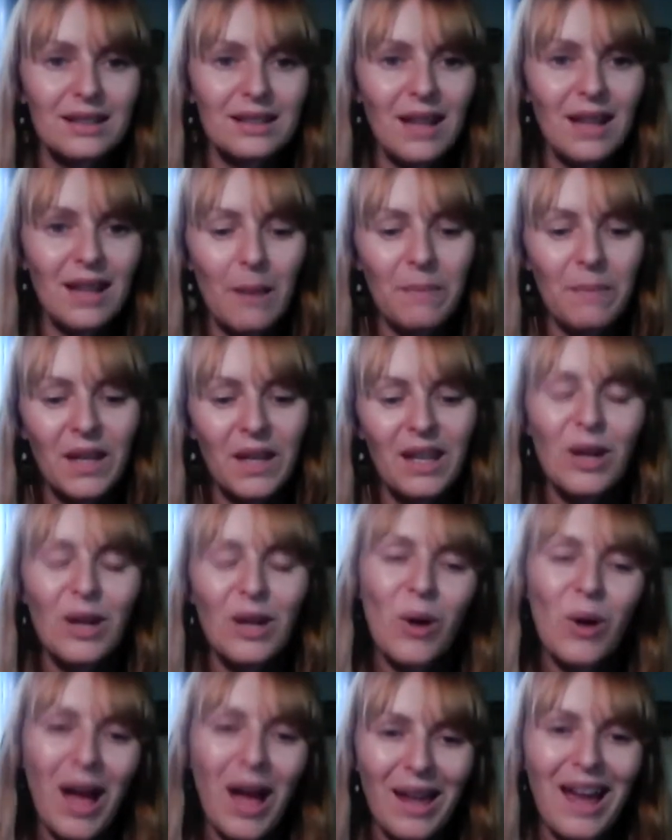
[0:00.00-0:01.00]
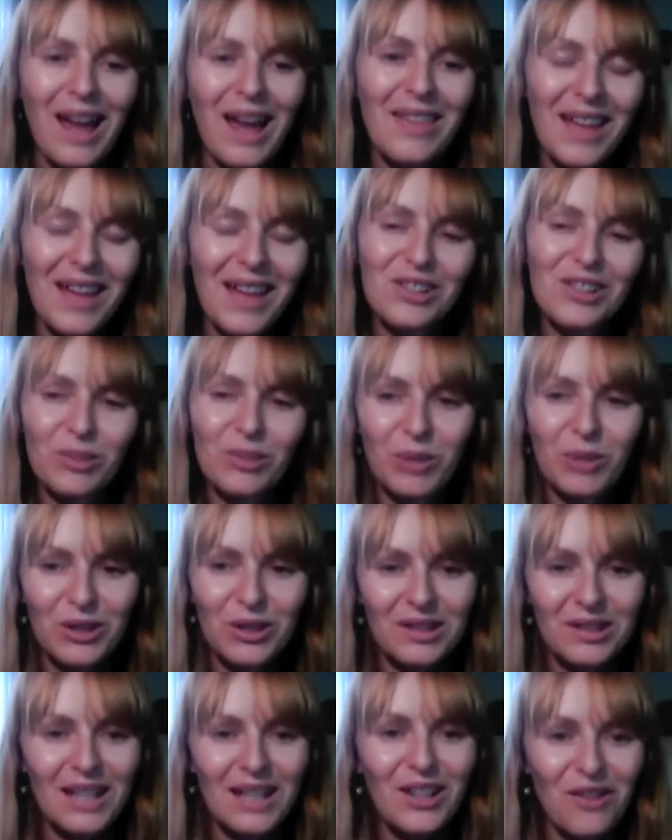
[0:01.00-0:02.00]
And that's just
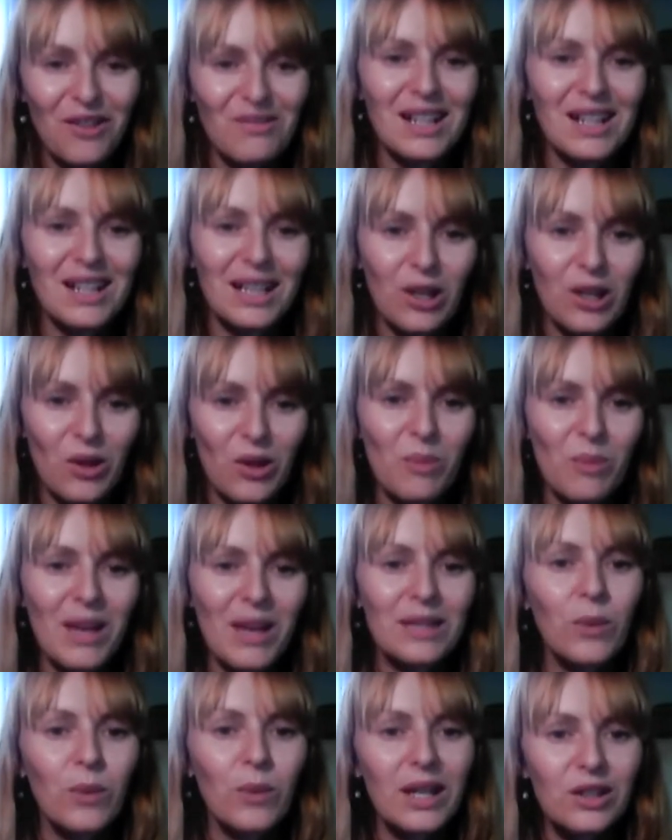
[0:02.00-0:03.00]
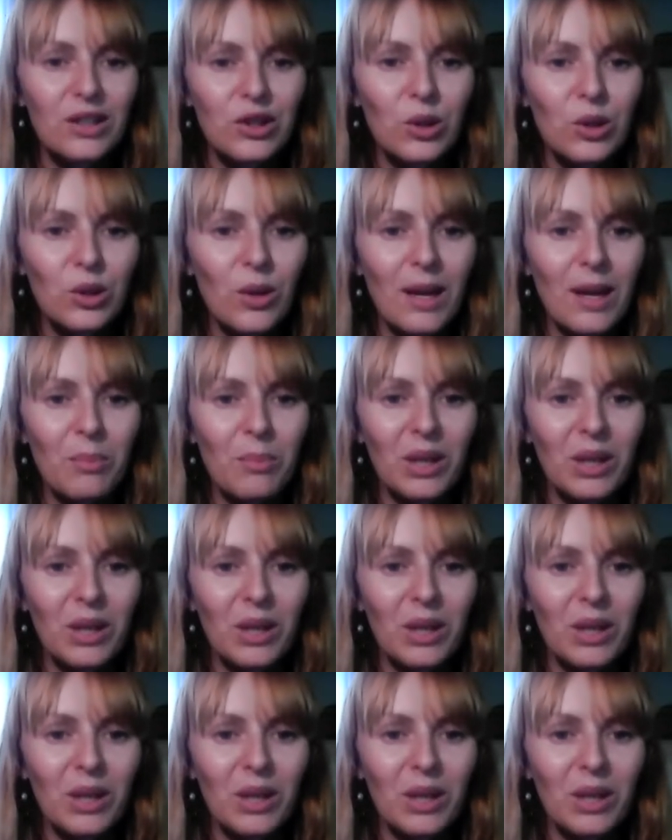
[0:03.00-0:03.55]
because they don't really know the best way to do it.